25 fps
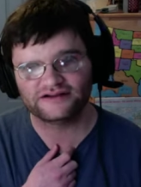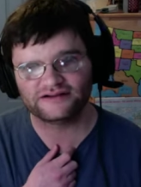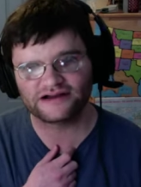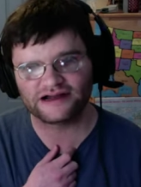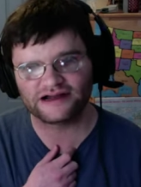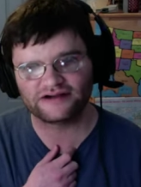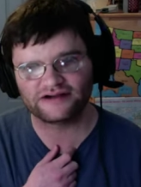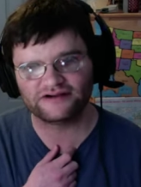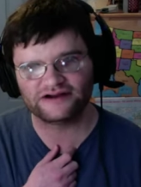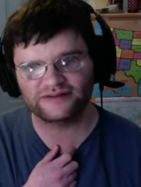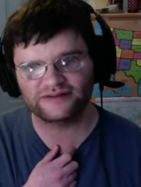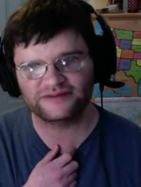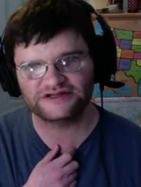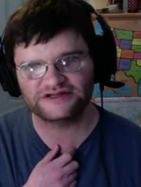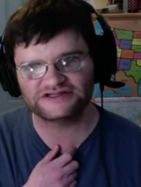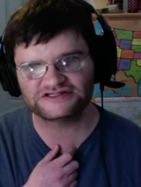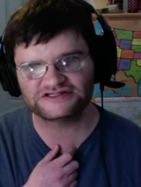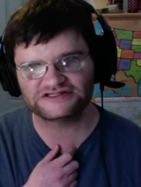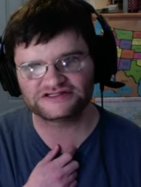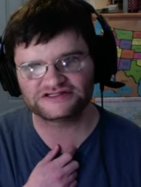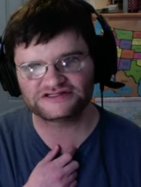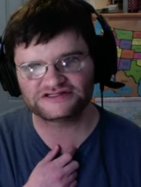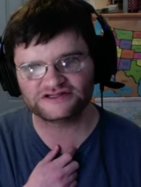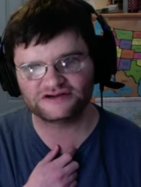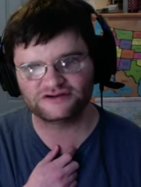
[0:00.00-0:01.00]
I would have been
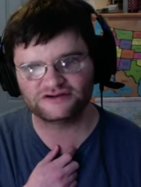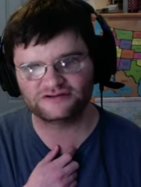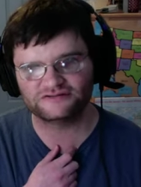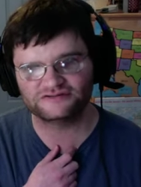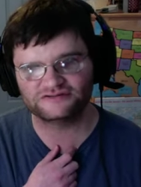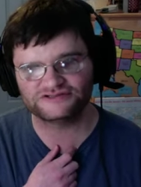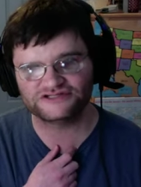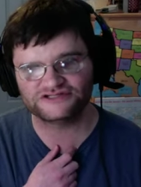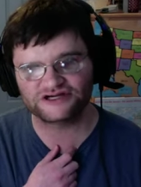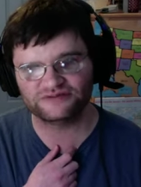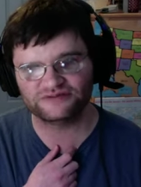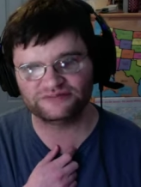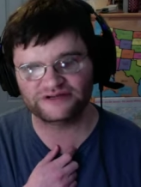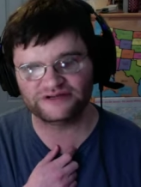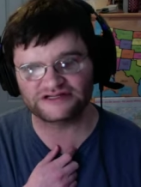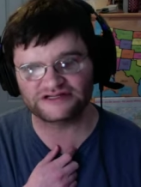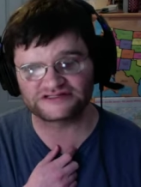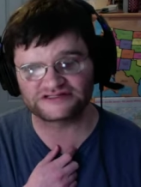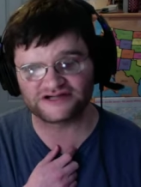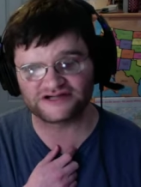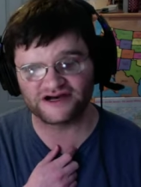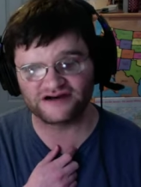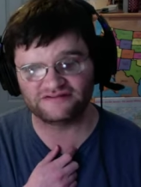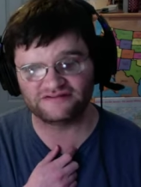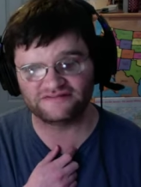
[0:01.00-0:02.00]
just so so
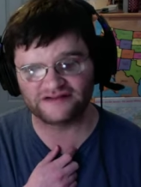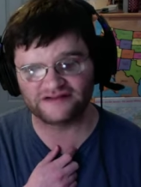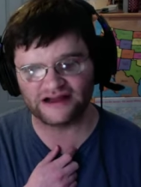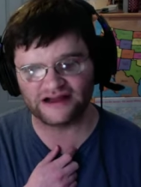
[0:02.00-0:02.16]
pissed off.